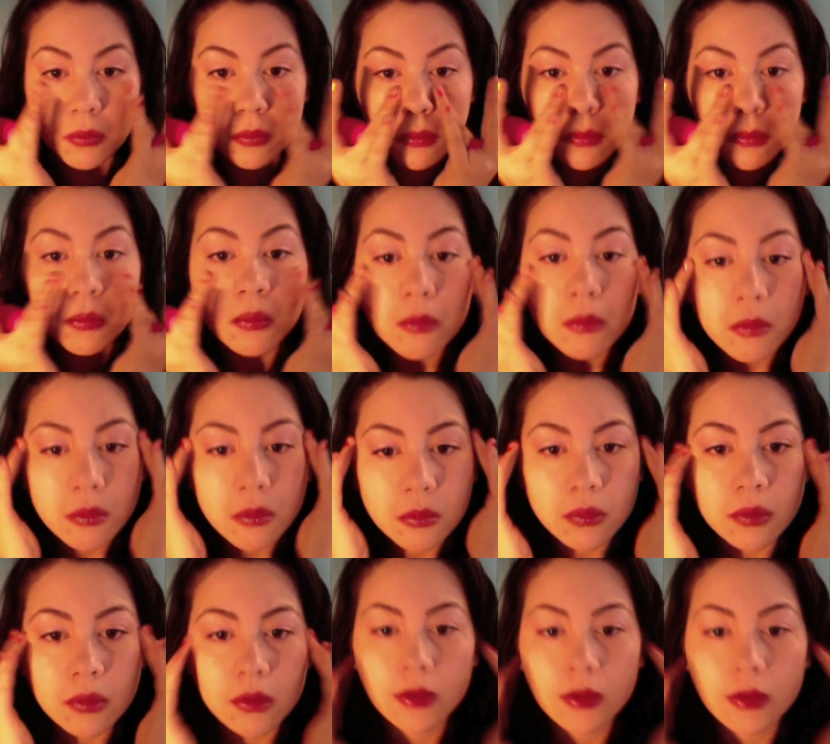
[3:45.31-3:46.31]

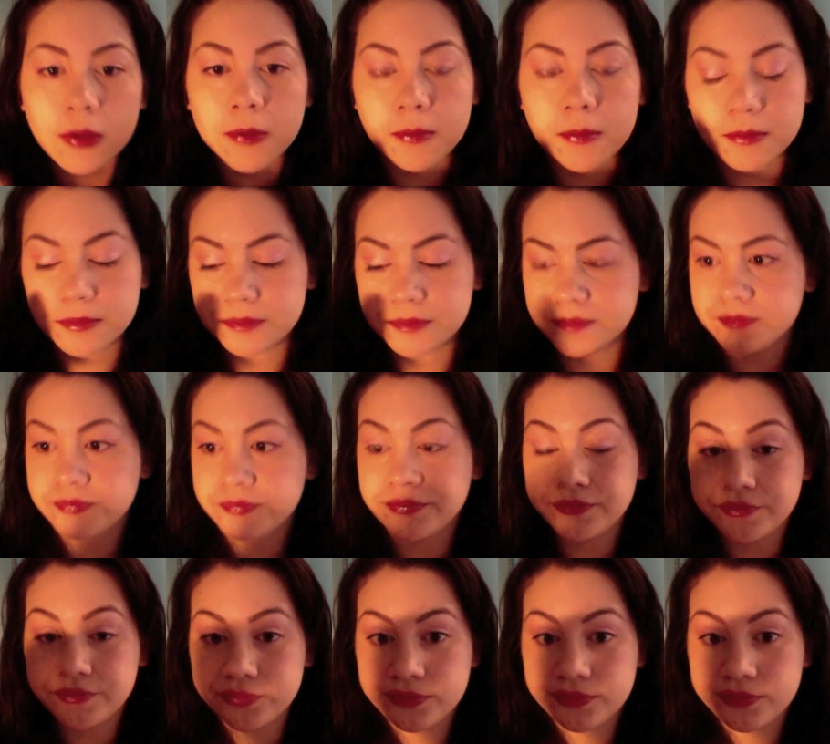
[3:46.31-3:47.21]
conceals really good.